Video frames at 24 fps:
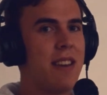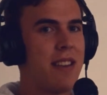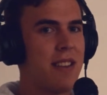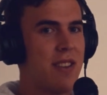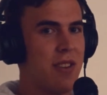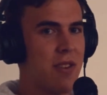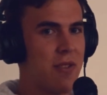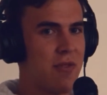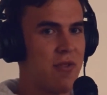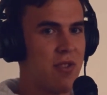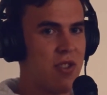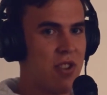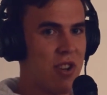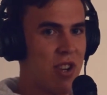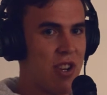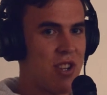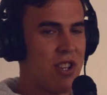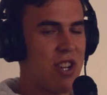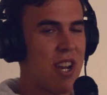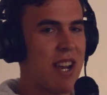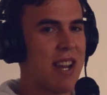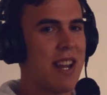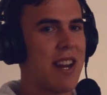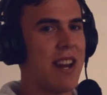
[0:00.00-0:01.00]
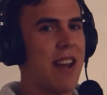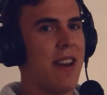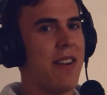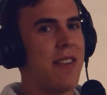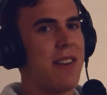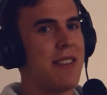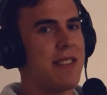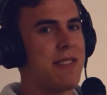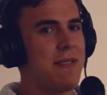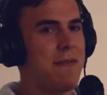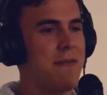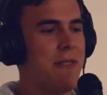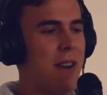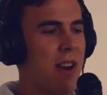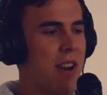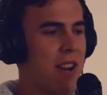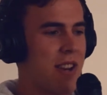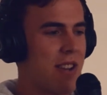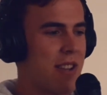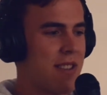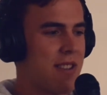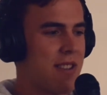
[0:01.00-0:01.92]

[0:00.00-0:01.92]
you should check it out. It's a very good